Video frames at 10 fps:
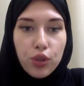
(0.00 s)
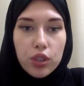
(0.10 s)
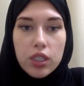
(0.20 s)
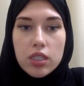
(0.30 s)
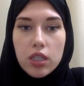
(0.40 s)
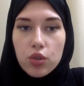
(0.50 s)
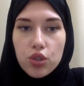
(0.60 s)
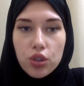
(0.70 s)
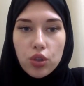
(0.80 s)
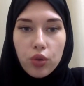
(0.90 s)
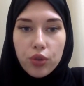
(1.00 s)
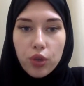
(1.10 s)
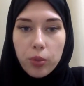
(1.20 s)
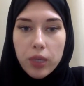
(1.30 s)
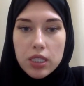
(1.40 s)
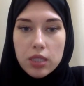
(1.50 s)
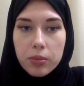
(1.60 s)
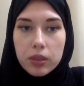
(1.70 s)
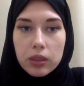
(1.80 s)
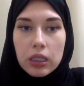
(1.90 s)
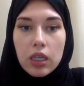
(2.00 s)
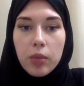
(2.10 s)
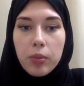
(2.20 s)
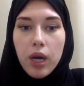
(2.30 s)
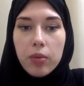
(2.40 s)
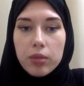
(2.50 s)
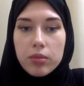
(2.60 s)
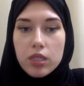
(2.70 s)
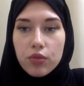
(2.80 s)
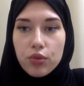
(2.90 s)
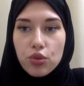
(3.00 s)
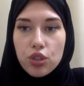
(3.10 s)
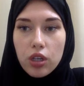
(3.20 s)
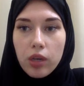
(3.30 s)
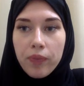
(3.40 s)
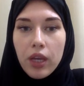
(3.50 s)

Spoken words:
for the solution of your possible problems in future.